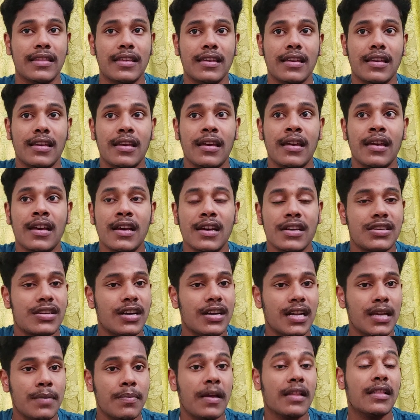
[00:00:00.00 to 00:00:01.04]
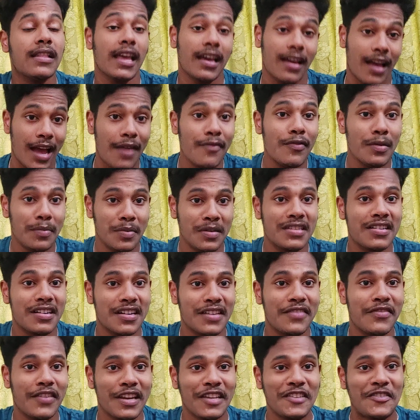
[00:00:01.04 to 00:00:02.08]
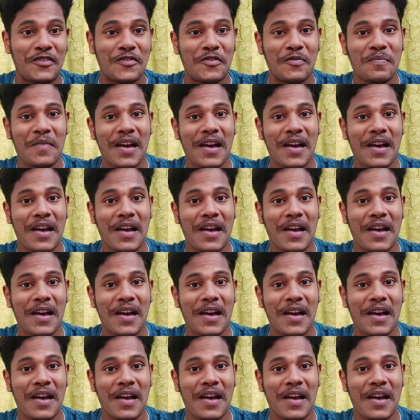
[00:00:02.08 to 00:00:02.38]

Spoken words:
they study like I will be studying very soon,